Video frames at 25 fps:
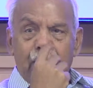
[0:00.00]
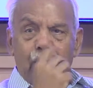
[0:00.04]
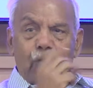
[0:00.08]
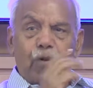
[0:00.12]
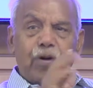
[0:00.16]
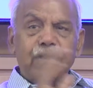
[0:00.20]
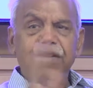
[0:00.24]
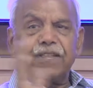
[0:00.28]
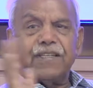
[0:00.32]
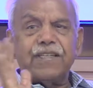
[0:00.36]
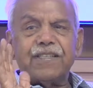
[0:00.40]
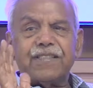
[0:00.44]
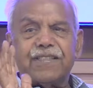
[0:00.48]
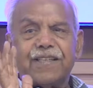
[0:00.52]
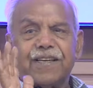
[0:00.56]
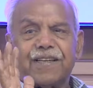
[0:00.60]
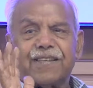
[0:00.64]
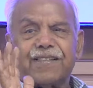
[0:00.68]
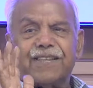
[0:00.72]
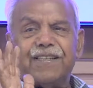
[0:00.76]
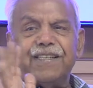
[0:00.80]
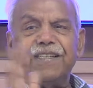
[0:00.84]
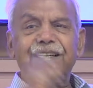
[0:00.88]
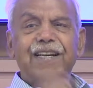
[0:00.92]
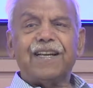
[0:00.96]
Once it
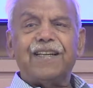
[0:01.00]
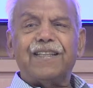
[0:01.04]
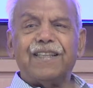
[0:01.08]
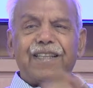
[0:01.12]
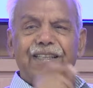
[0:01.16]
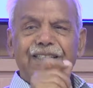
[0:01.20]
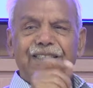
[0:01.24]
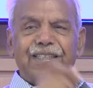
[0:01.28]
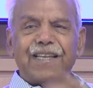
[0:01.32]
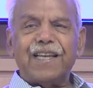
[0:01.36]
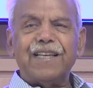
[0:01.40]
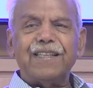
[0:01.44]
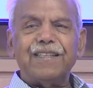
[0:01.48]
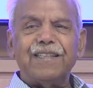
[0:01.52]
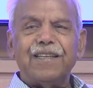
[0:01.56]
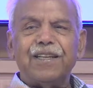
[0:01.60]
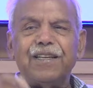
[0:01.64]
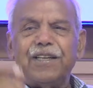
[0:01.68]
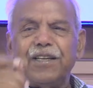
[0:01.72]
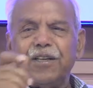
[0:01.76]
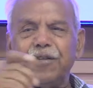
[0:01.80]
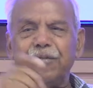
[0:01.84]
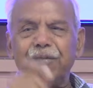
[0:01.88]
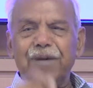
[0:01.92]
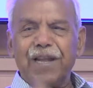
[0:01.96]
succeeded, they changed the
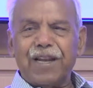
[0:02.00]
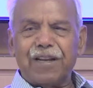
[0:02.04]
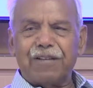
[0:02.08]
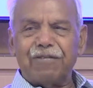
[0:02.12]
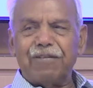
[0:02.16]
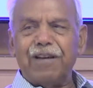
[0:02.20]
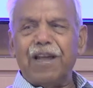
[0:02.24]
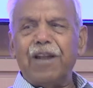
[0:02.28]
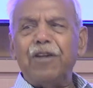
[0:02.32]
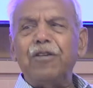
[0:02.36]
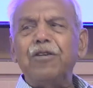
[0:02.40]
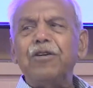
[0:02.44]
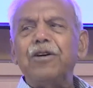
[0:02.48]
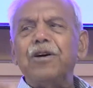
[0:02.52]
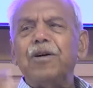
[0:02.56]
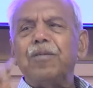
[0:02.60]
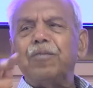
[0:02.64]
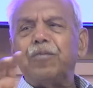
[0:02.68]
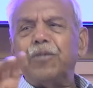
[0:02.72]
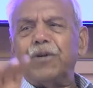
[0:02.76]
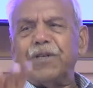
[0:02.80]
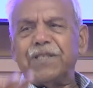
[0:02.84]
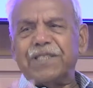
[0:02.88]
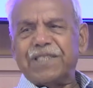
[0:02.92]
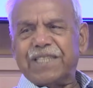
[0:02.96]
numeric value,
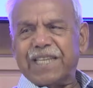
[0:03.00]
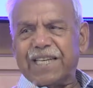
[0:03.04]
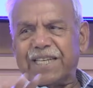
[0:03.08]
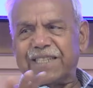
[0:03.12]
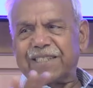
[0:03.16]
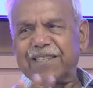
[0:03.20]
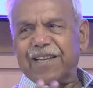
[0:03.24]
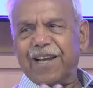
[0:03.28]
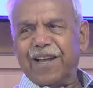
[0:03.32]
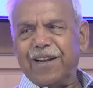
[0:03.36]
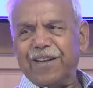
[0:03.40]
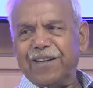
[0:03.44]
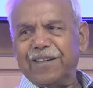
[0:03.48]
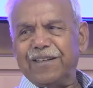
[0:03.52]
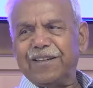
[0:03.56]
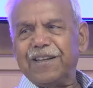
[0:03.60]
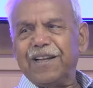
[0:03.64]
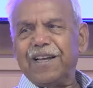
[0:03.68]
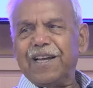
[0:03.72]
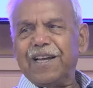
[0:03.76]
put 6 on it.